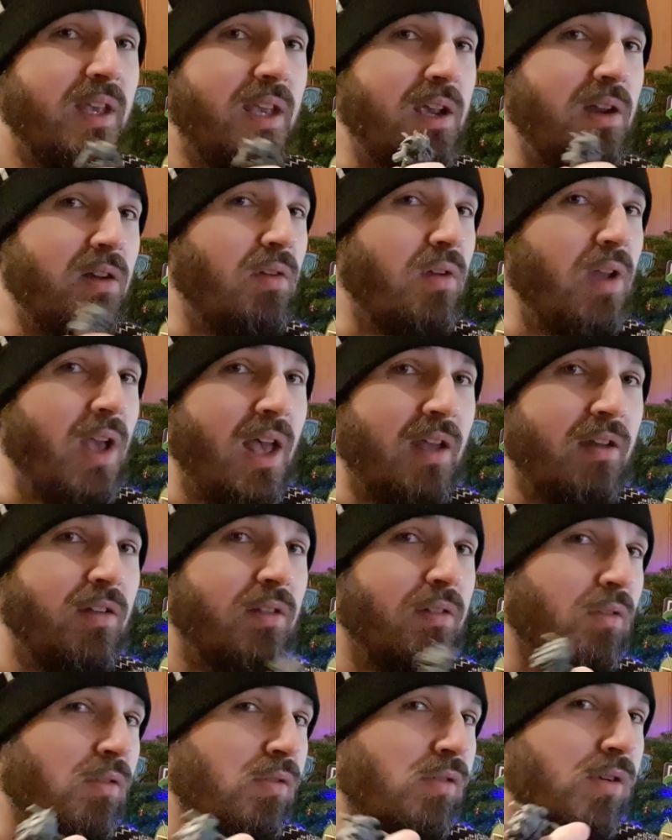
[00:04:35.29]
Either
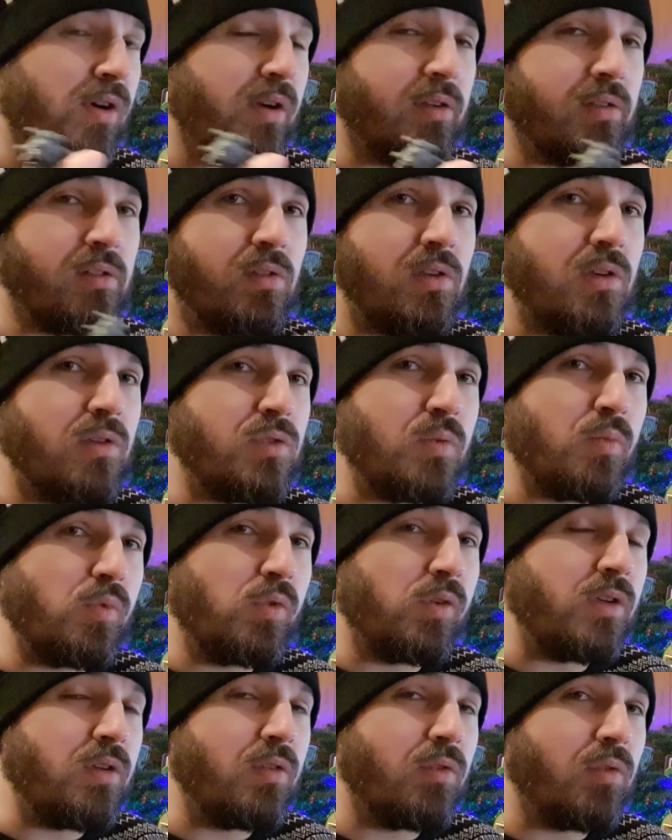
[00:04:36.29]
that, or you're using
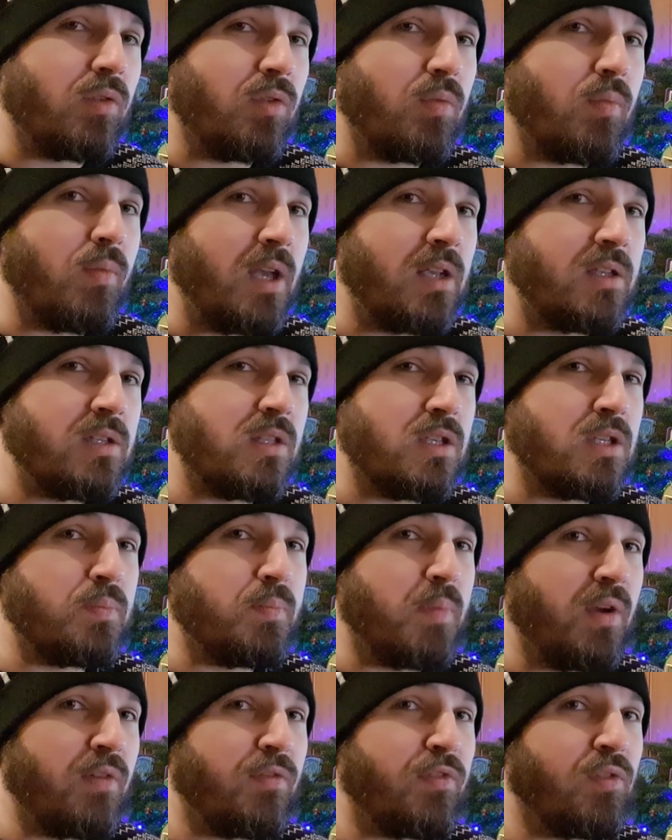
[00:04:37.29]
one of your other mechs to
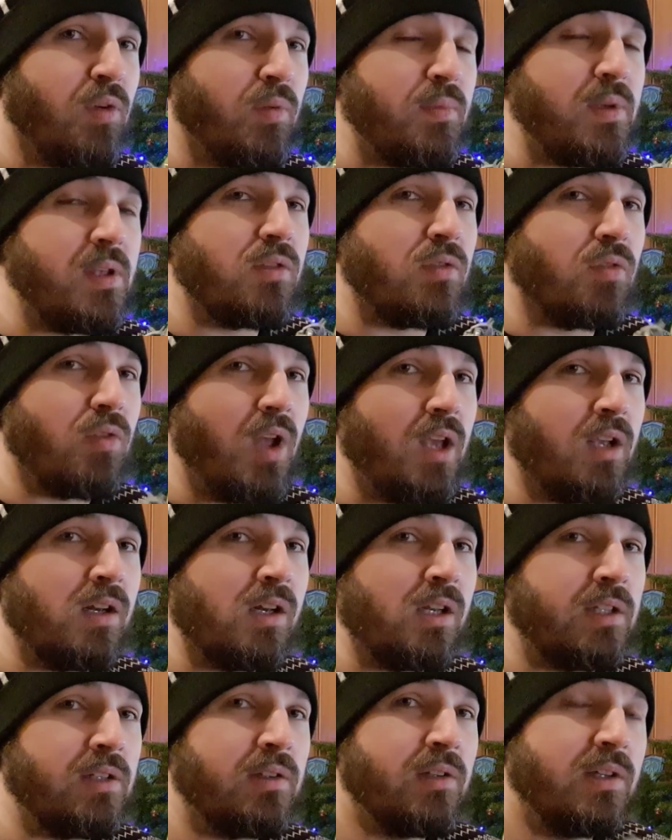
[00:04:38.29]
spot from
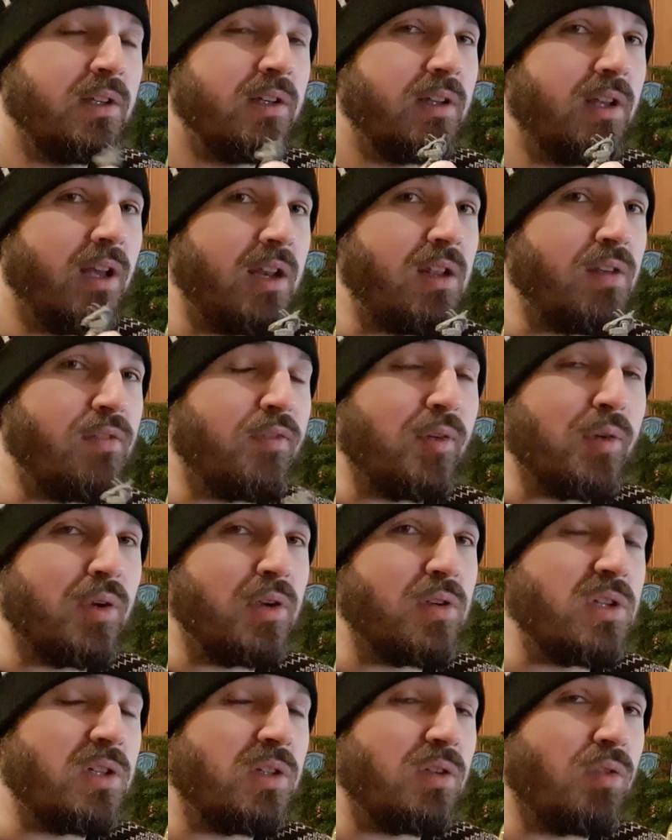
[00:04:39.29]
indirectly, and he
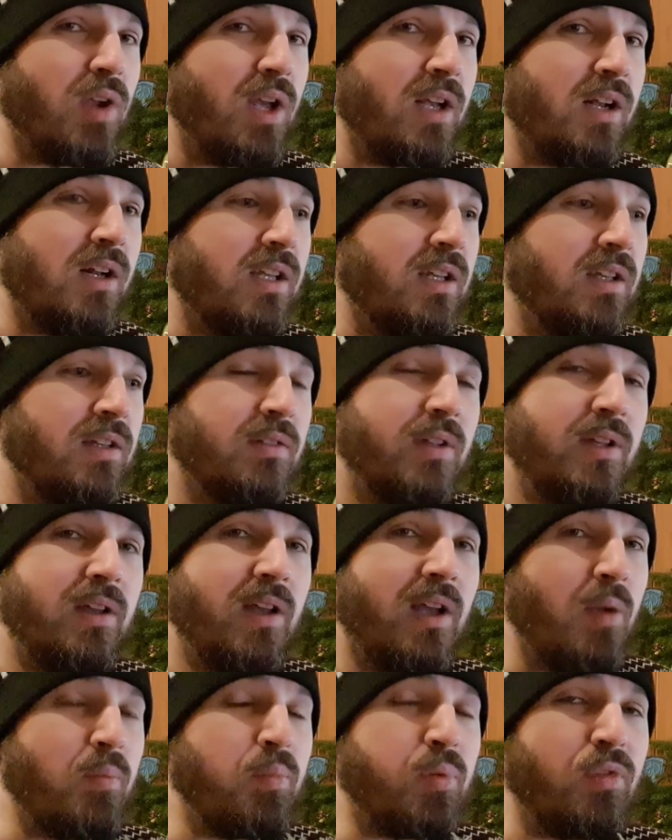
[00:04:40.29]
fires indirectly
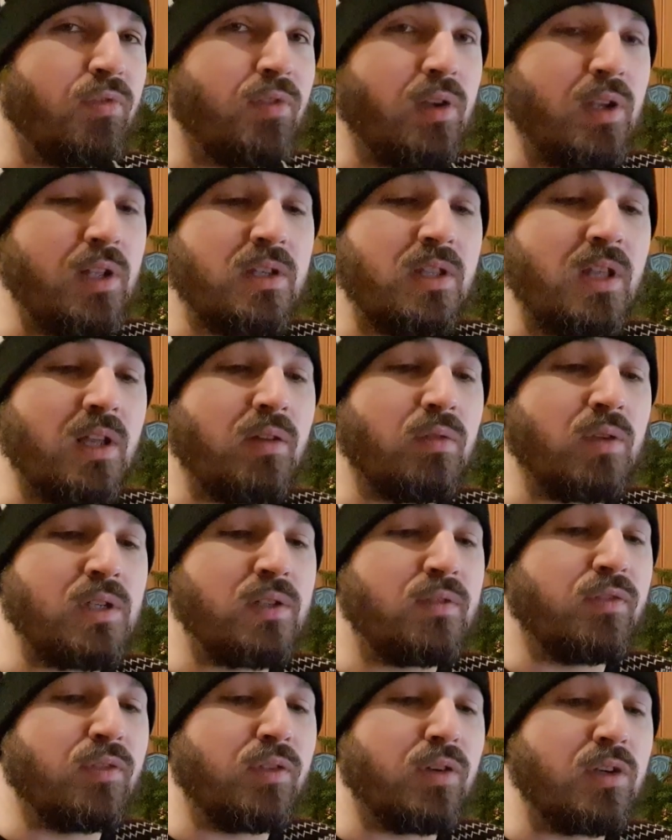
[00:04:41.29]
and provides that
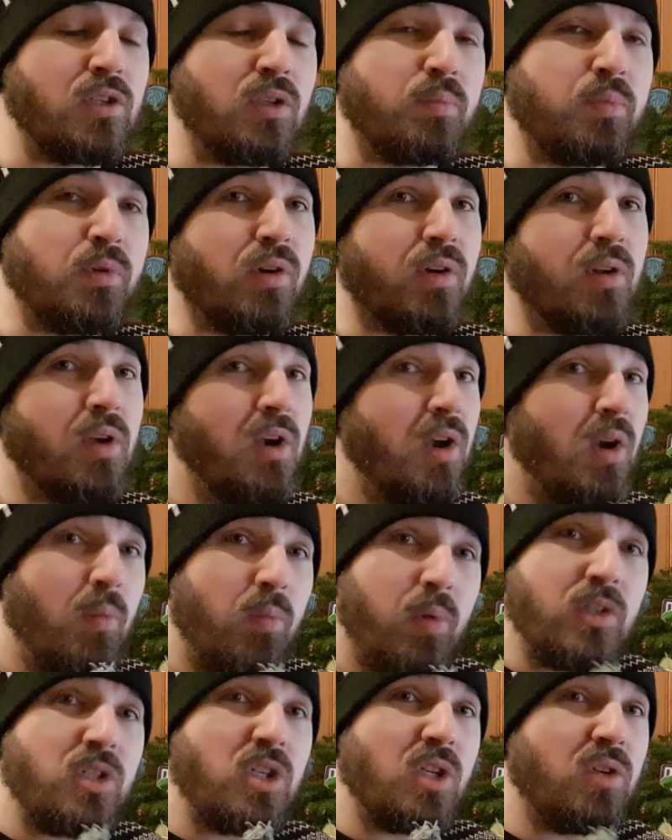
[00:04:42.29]
nice fire support.
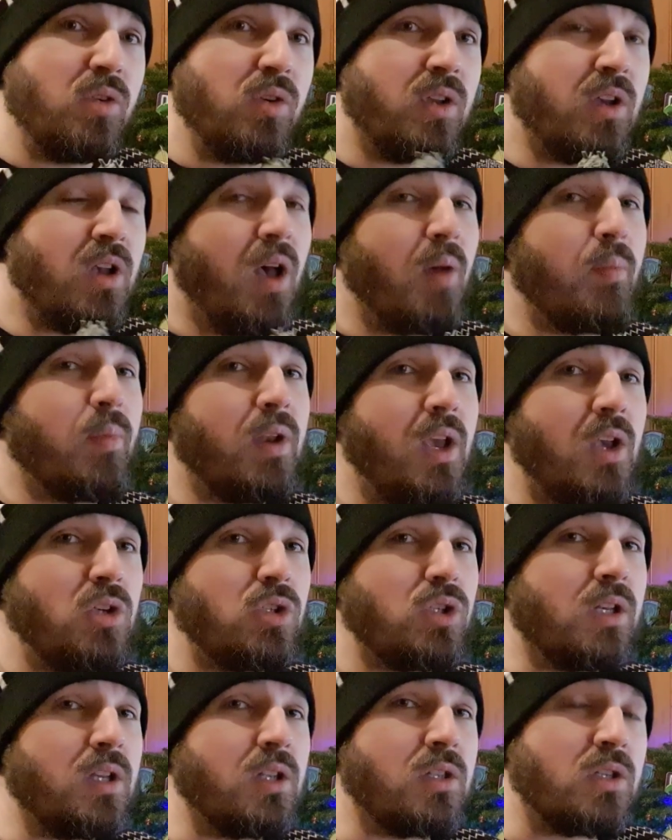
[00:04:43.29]
But it's a good
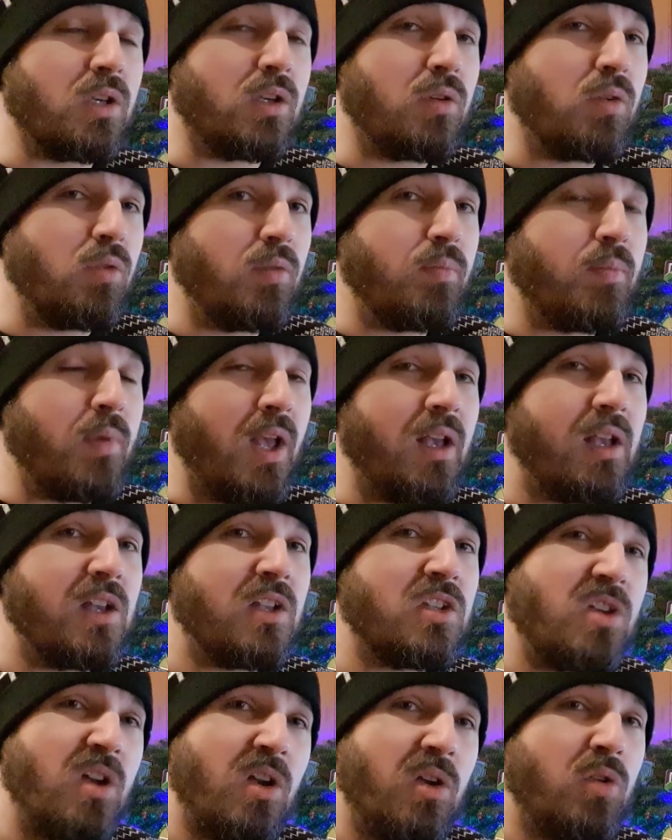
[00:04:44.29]
combination. It's a good mech.
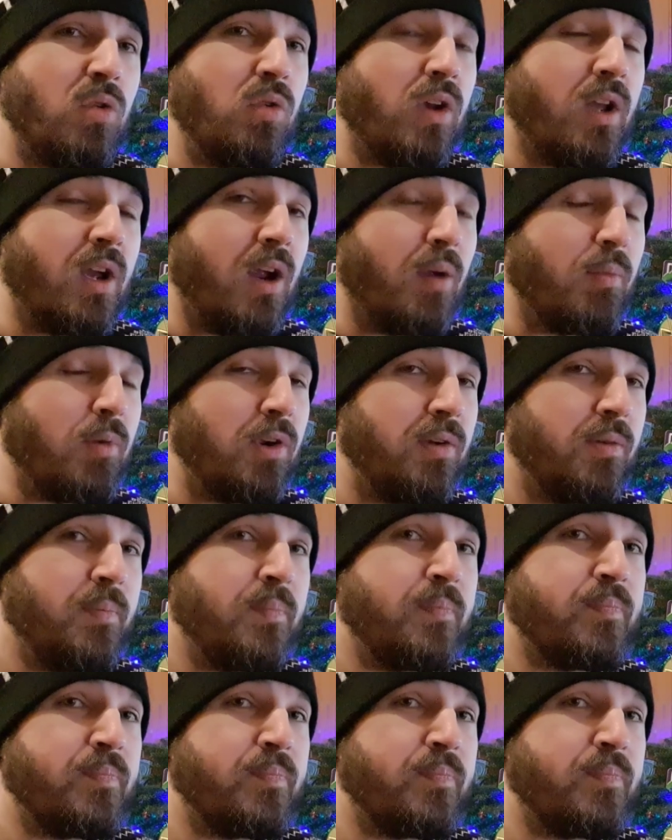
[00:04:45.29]
It's got good armor.